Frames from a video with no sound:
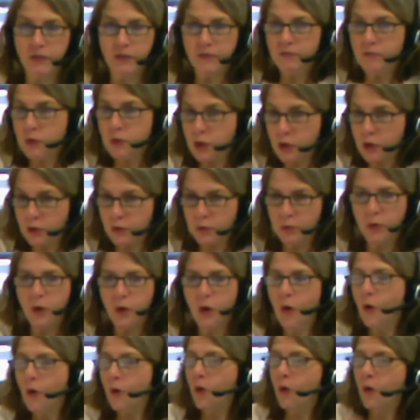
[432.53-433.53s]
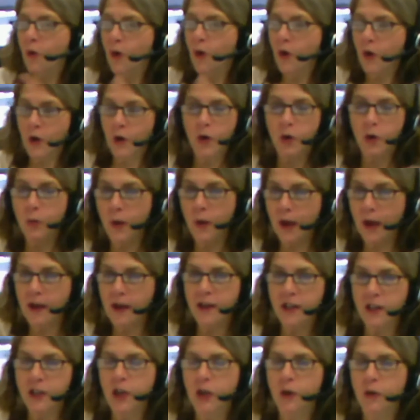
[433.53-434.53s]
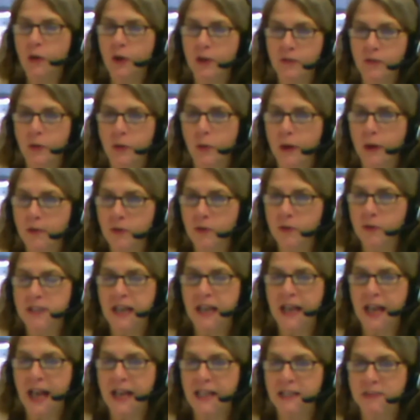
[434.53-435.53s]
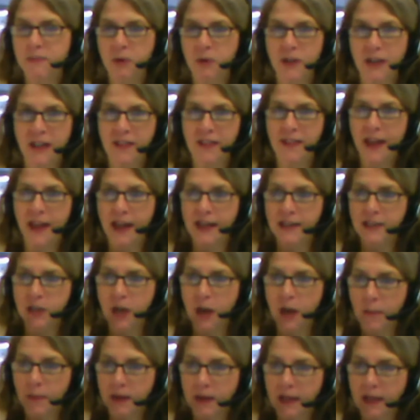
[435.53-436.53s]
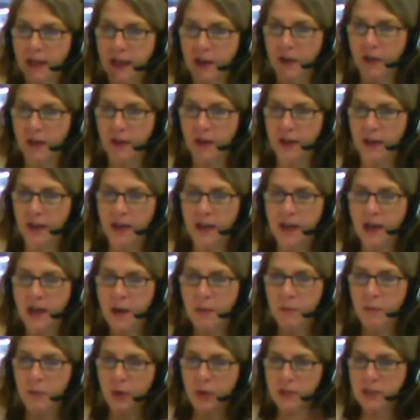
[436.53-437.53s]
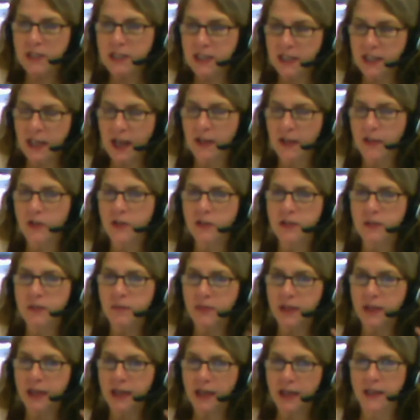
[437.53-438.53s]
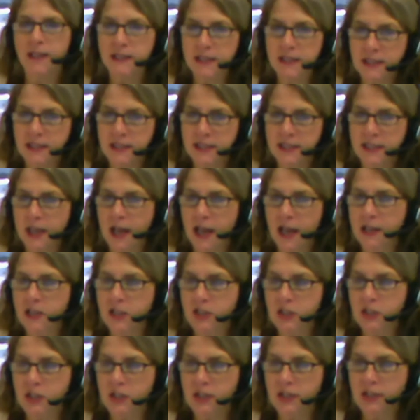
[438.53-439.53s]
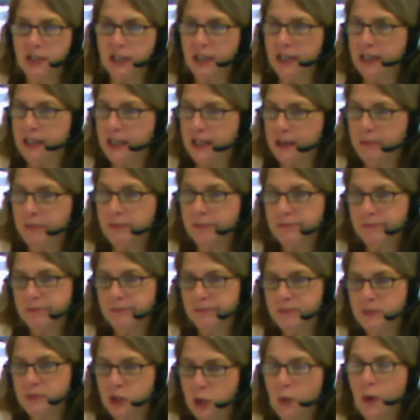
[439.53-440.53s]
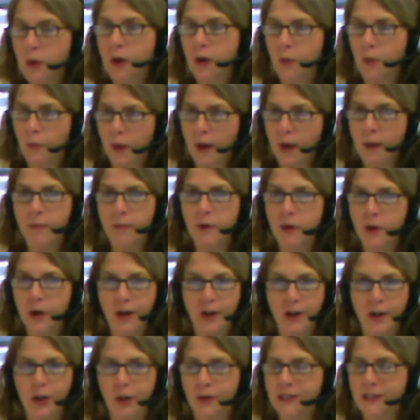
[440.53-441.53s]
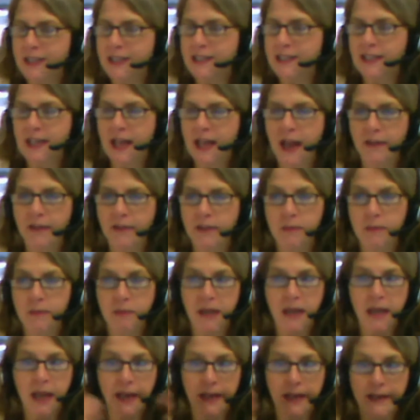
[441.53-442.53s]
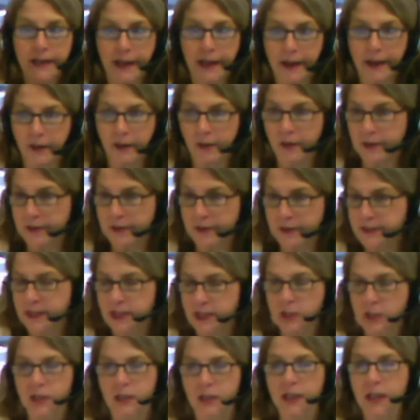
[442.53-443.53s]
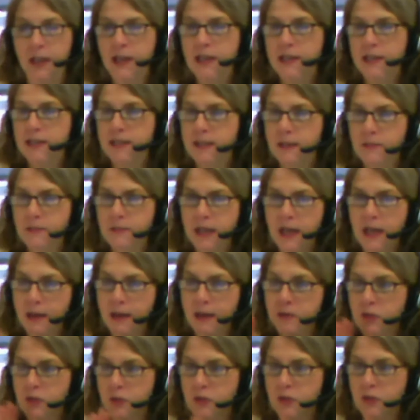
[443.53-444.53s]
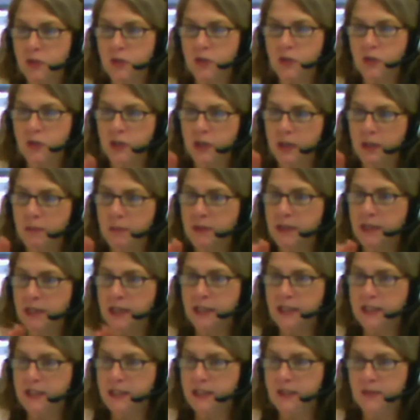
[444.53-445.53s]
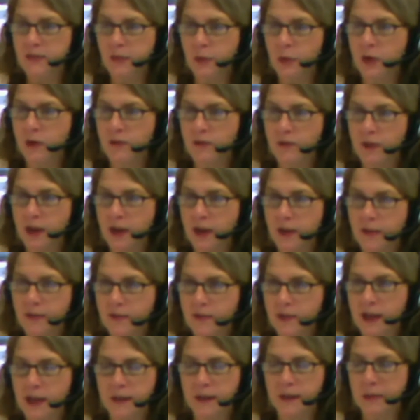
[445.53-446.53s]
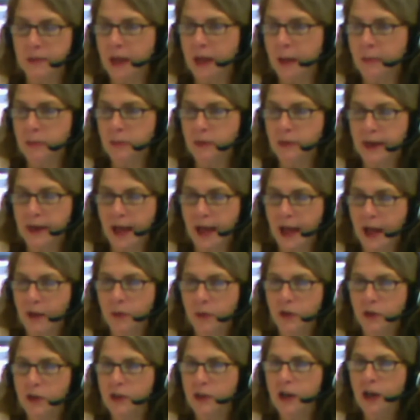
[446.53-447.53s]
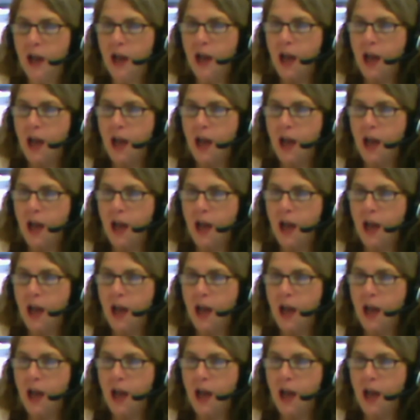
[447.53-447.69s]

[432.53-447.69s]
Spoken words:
you or if whoever is an expert in that topic area puts together some things, can do a webinar. It doesn't have to be a day-long session. Sometimes those 30 minutes, 45, up to an hour,